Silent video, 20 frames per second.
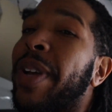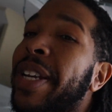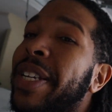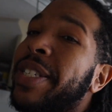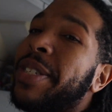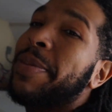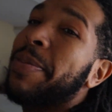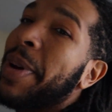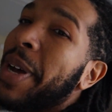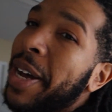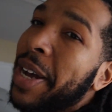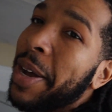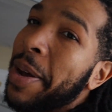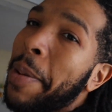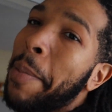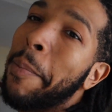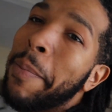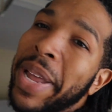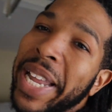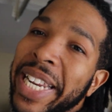got some
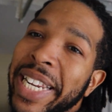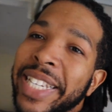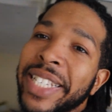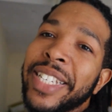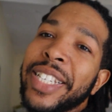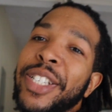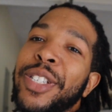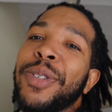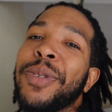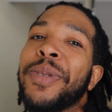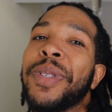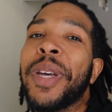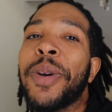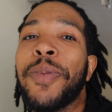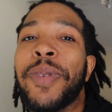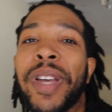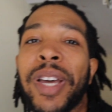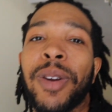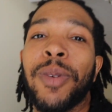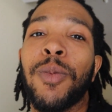maintenance issues that
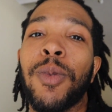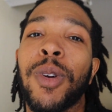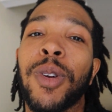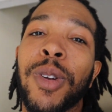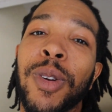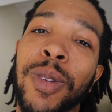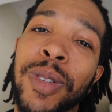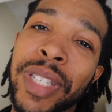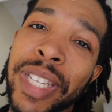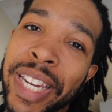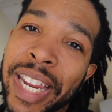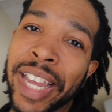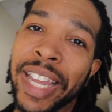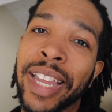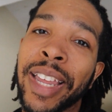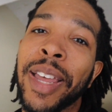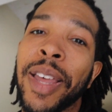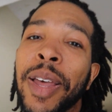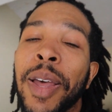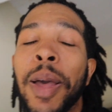we got to work on today.
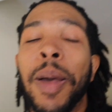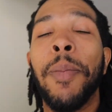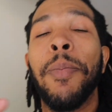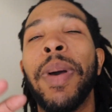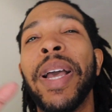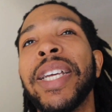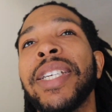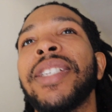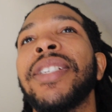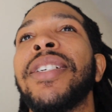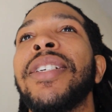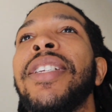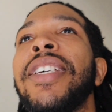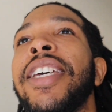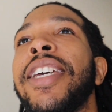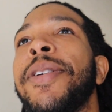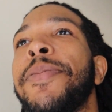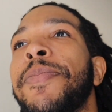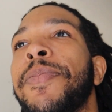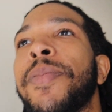
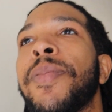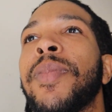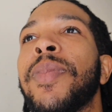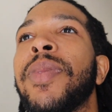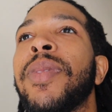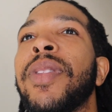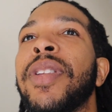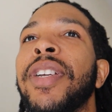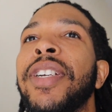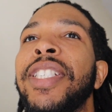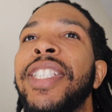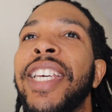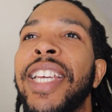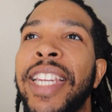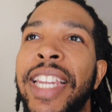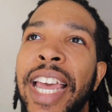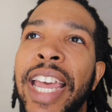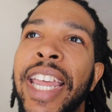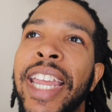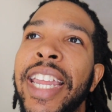Basically,
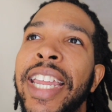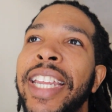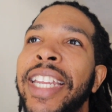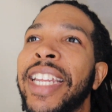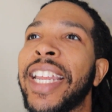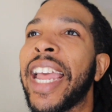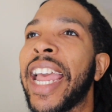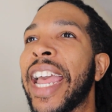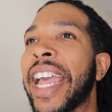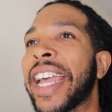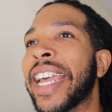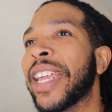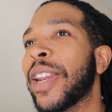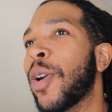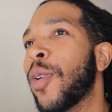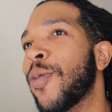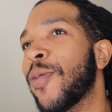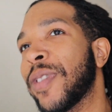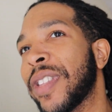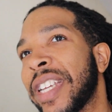today and
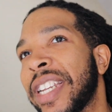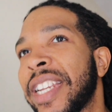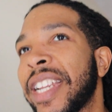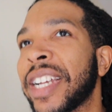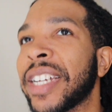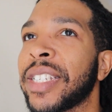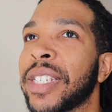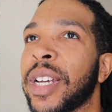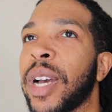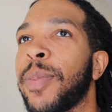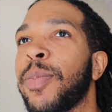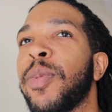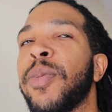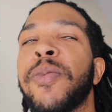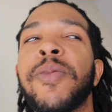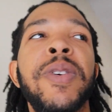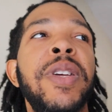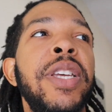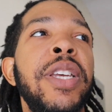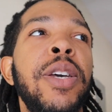over the next couple
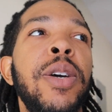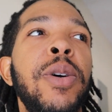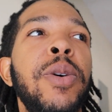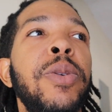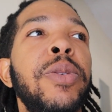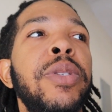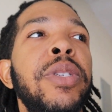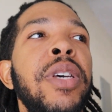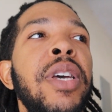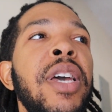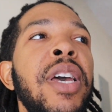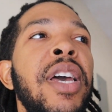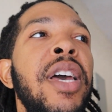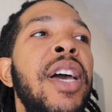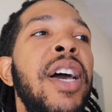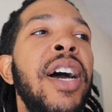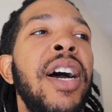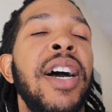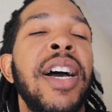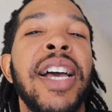videos,
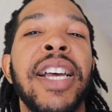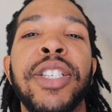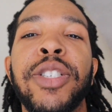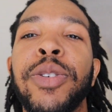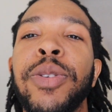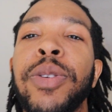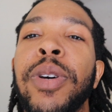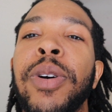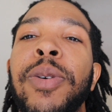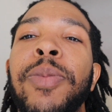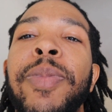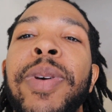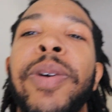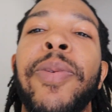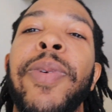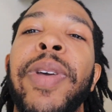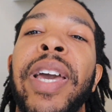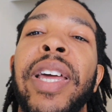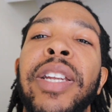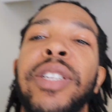as you know, man, we got